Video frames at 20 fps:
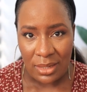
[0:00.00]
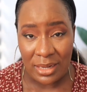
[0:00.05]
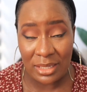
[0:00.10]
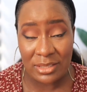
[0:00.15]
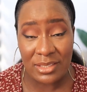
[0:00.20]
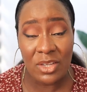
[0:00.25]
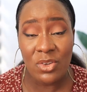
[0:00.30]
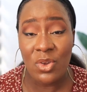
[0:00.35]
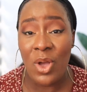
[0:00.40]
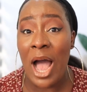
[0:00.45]

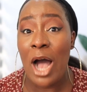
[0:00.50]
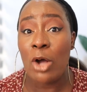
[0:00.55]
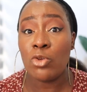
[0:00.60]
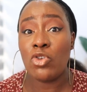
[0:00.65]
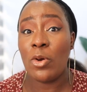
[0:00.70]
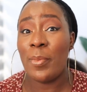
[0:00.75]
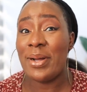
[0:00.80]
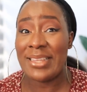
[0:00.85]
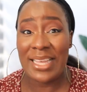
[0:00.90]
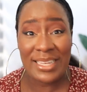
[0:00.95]
That's telling you how
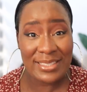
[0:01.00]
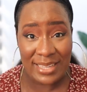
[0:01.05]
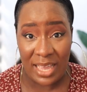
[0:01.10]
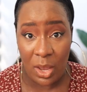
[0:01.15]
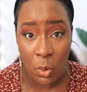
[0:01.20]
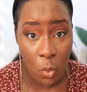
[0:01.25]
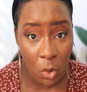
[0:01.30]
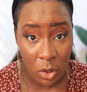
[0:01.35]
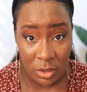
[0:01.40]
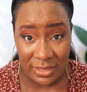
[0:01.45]
traumatized
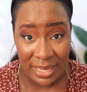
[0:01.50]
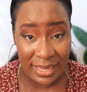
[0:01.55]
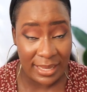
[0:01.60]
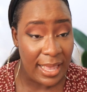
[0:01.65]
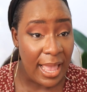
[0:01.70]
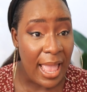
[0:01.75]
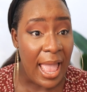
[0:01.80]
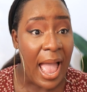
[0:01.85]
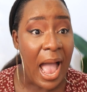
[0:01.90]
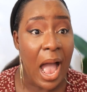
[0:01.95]
I was.
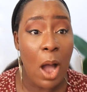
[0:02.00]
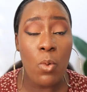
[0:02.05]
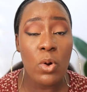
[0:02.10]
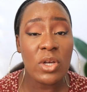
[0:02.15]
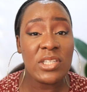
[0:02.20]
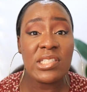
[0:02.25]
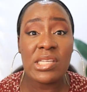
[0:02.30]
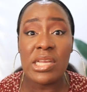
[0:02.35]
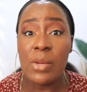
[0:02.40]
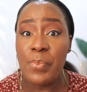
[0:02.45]
Like, I
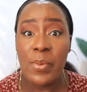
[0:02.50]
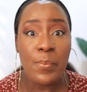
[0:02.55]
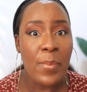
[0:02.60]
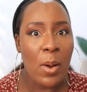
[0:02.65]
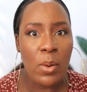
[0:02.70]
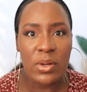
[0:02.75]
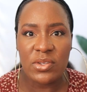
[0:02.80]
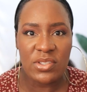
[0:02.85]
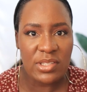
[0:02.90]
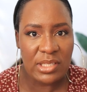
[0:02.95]
was sleeping,
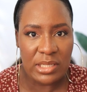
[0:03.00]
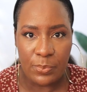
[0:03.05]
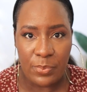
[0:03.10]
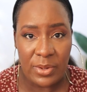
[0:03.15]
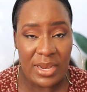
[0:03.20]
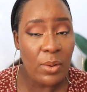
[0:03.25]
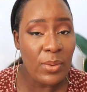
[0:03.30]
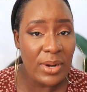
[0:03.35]
but I wasn't sleeping.